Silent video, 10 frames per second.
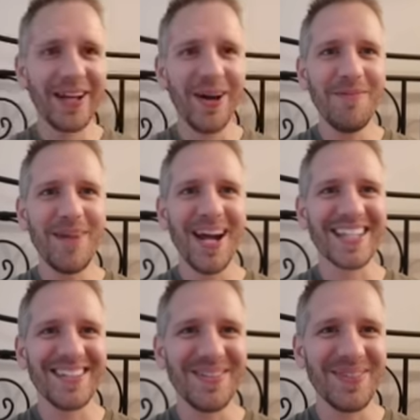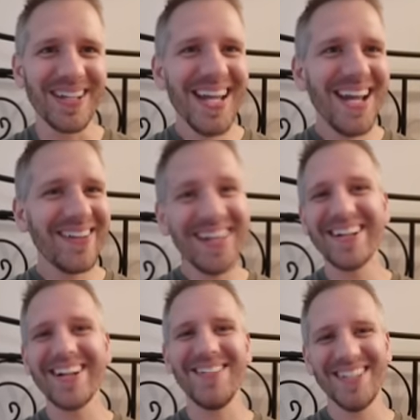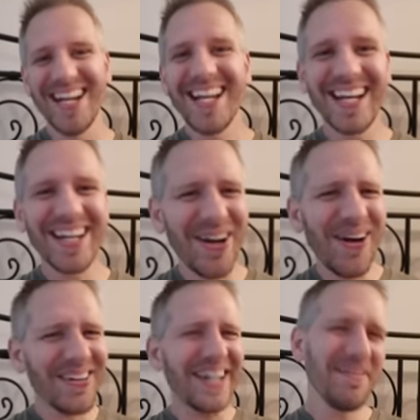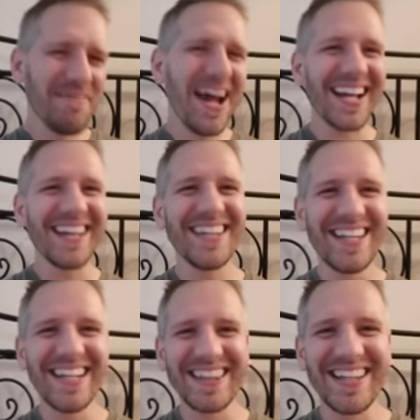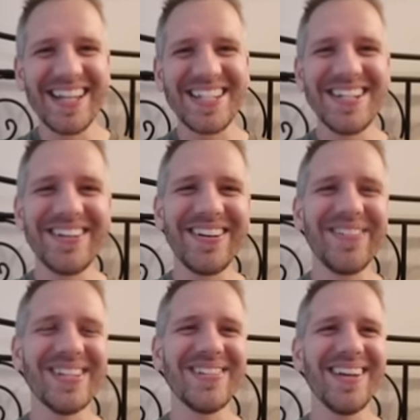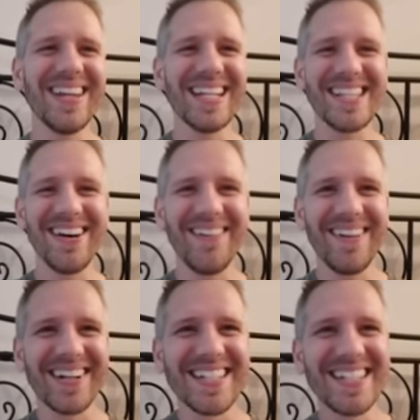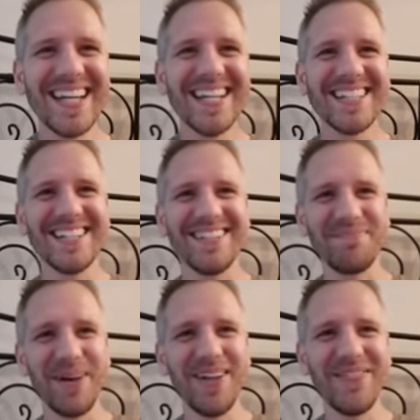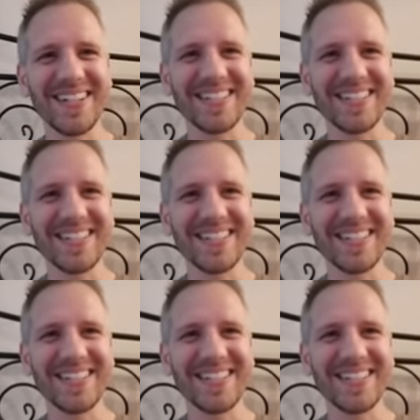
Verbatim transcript: go back to open it. There you go. You gotta go out and come back, and then you get the legendary Crimson Vein. That's how it works. So perfect.